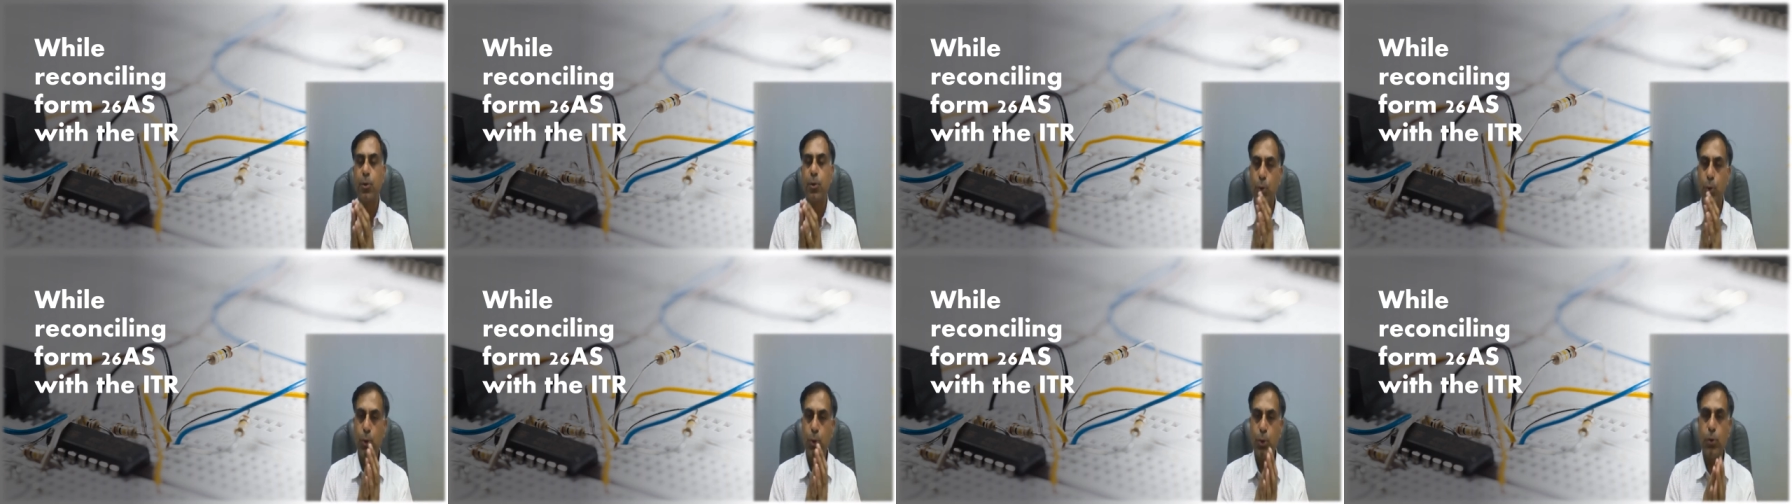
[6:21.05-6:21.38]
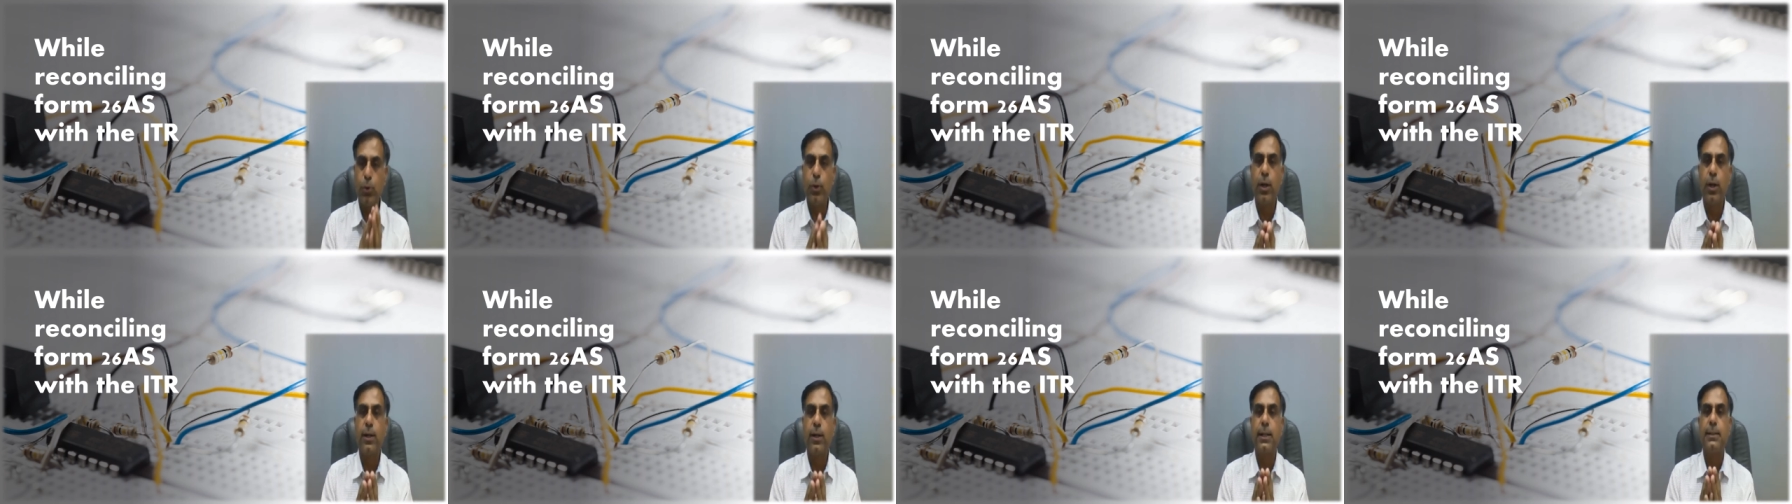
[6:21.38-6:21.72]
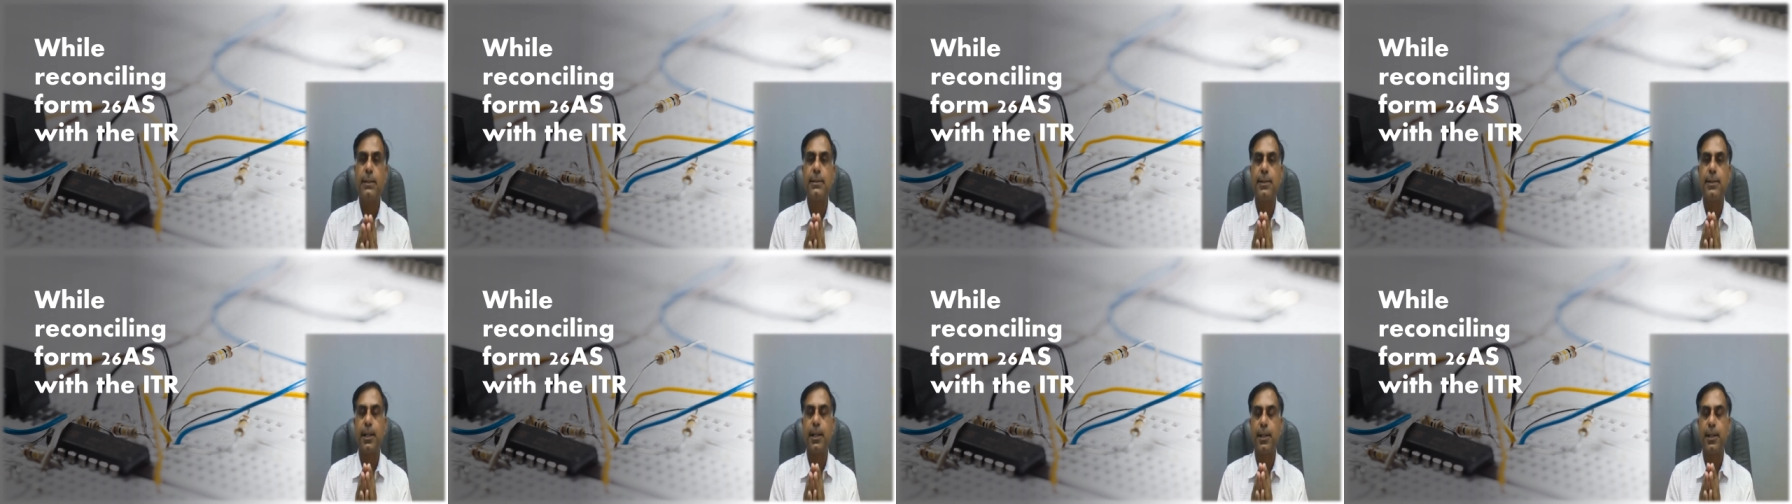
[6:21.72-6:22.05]
go to your
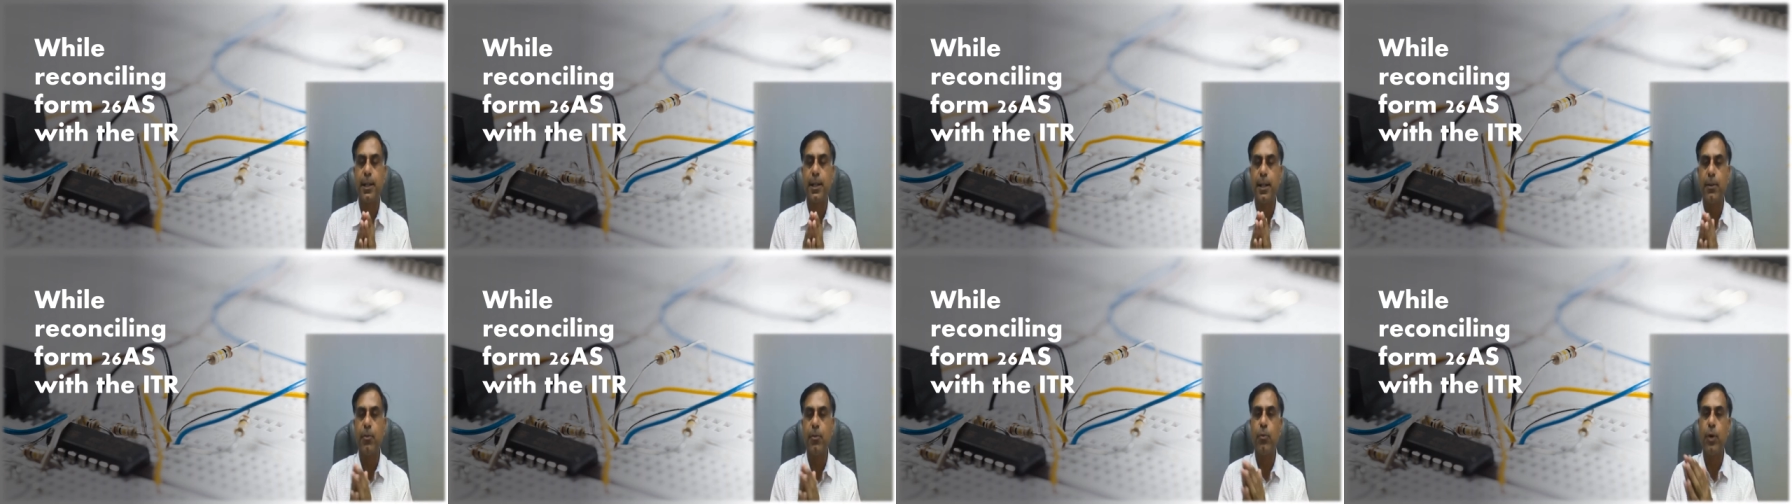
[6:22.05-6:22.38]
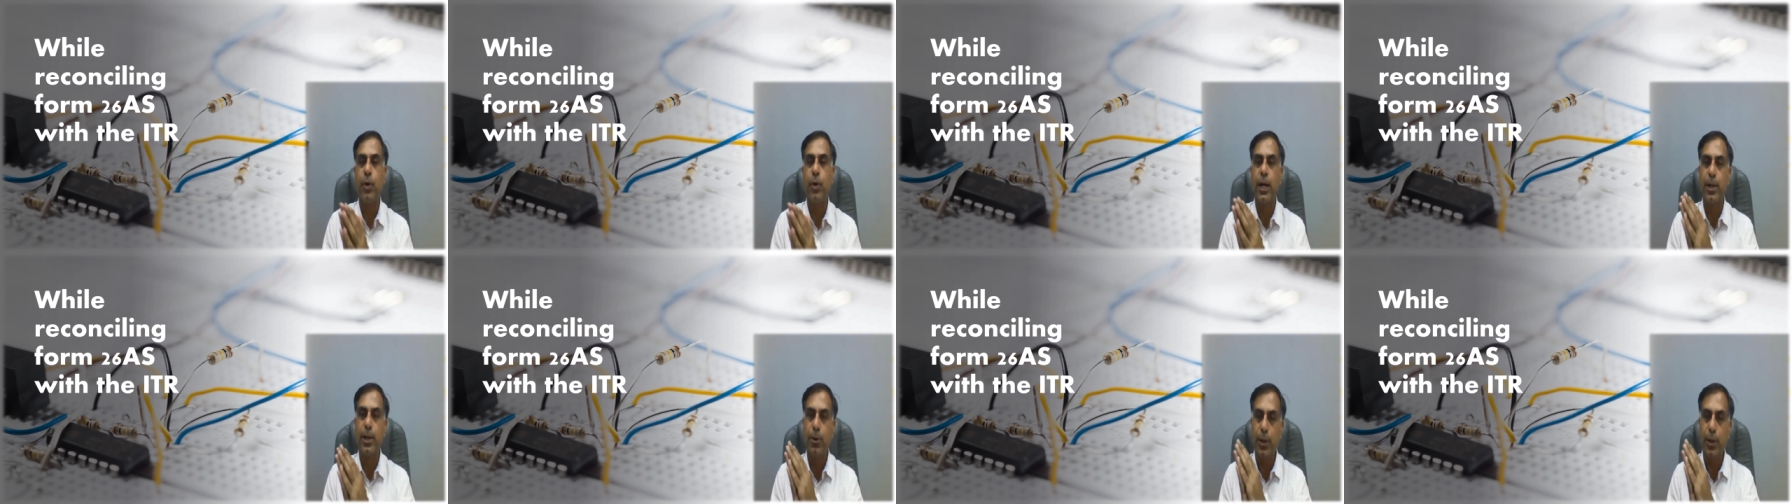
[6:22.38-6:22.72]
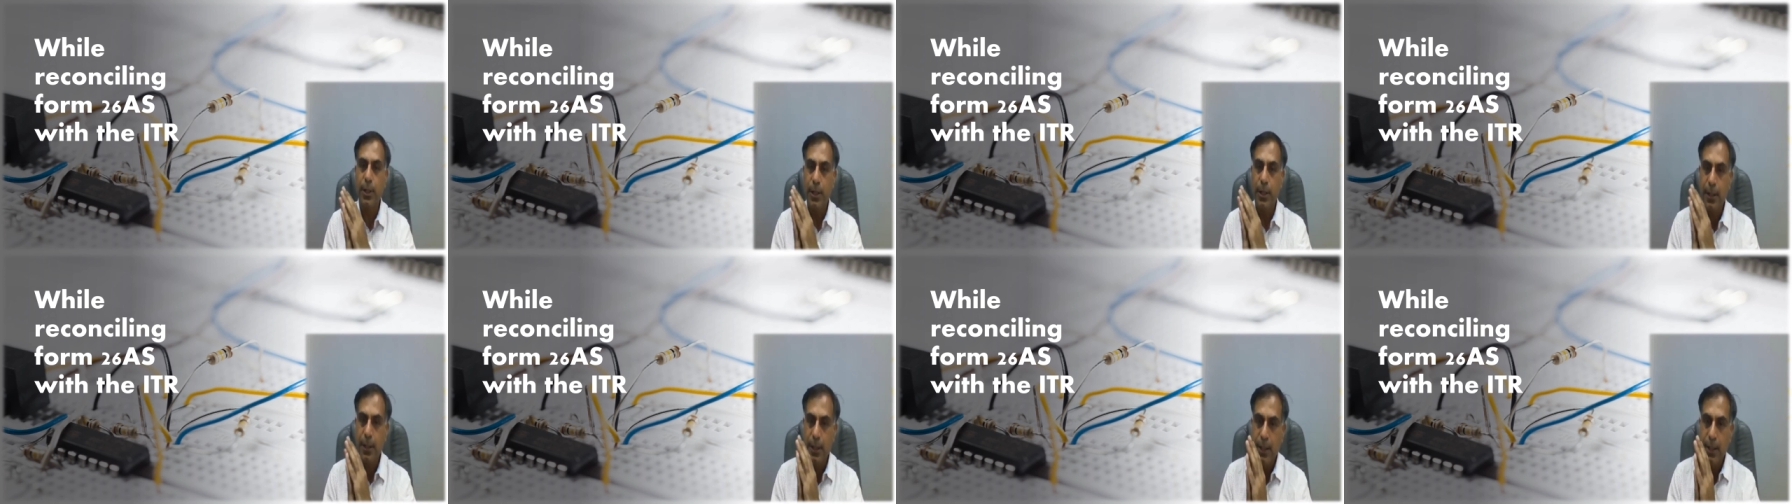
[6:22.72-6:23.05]
consultant? Why
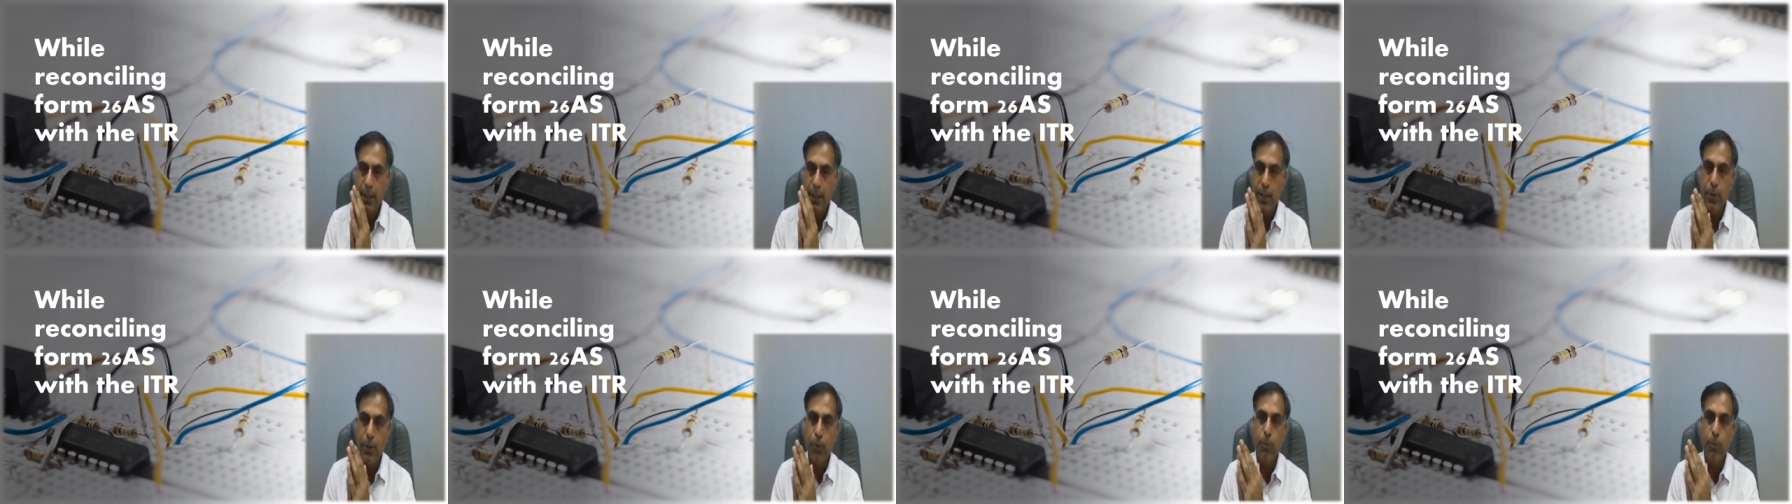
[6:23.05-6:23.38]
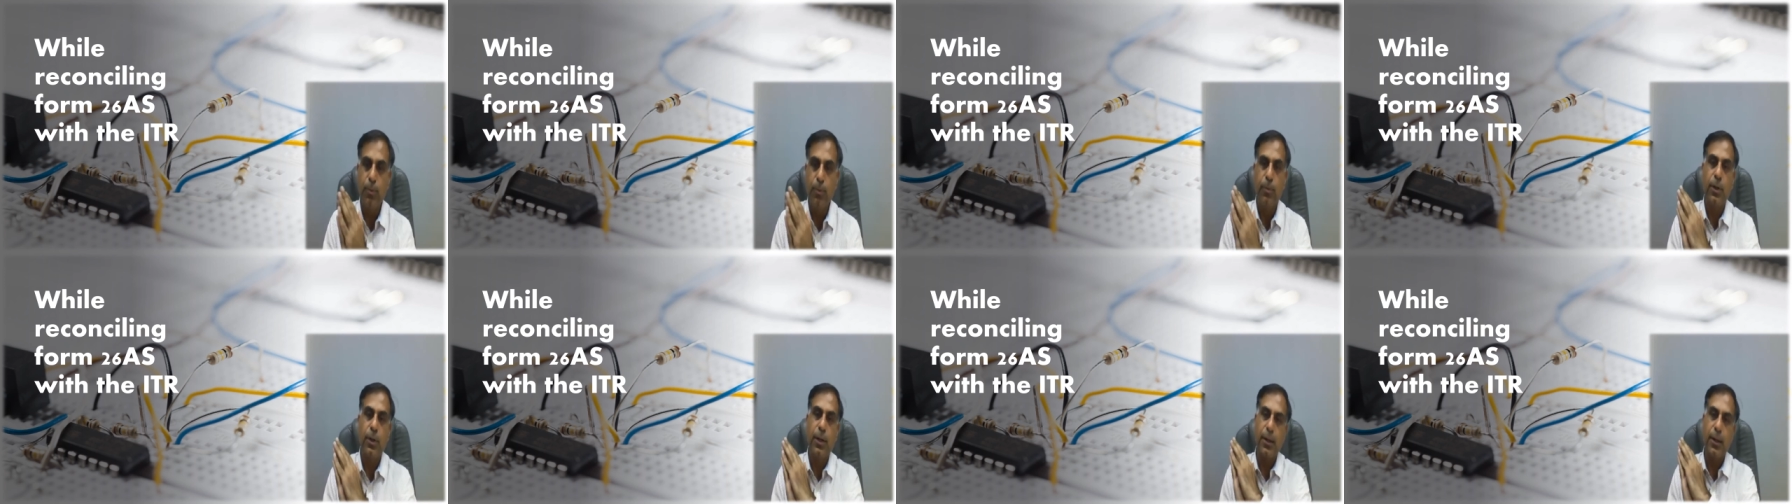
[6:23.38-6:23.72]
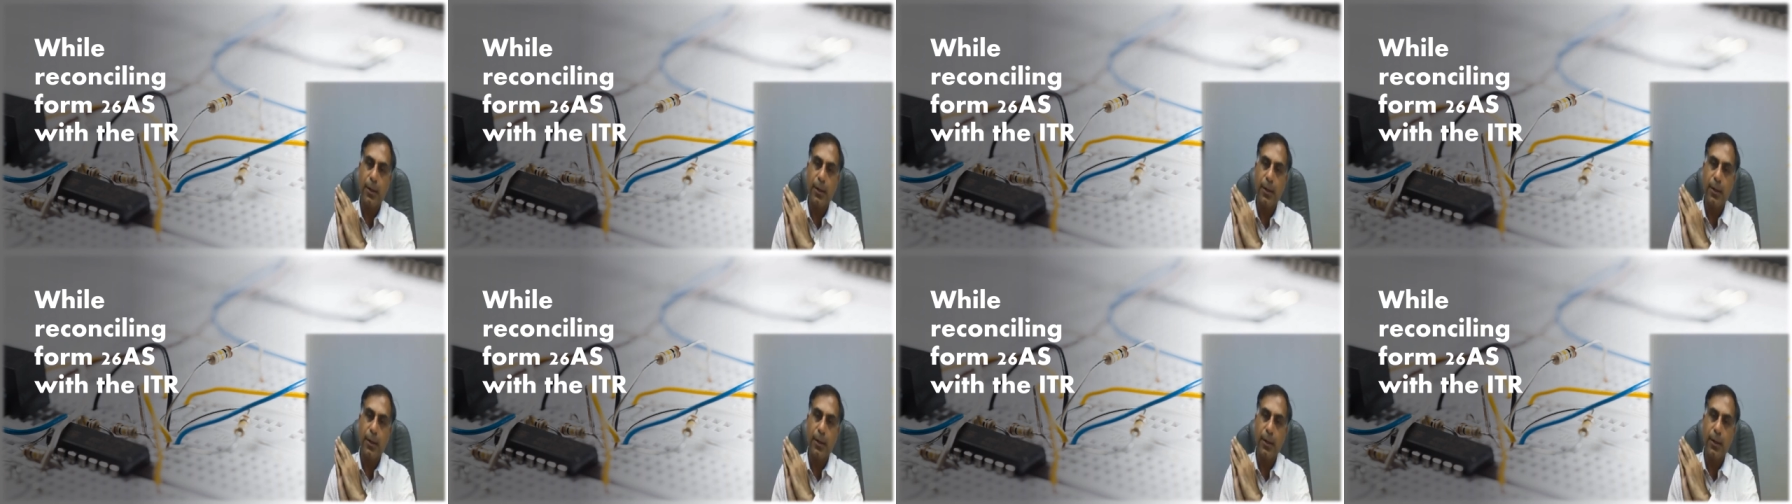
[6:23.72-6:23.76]
not you?